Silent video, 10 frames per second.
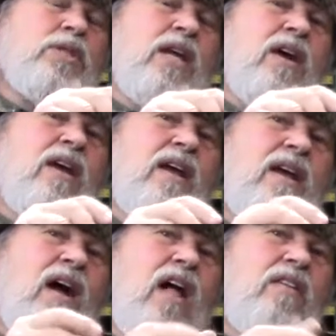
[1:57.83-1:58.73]
there.
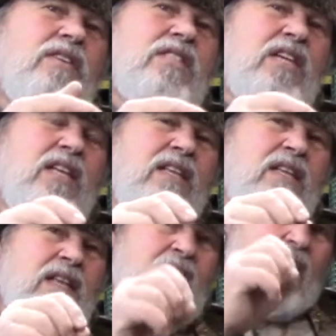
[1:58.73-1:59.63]
All of a
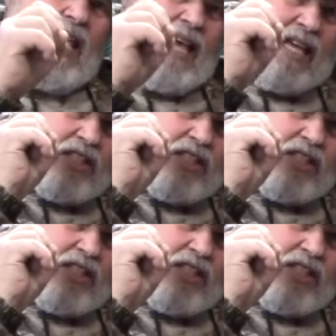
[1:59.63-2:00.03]
sudden, it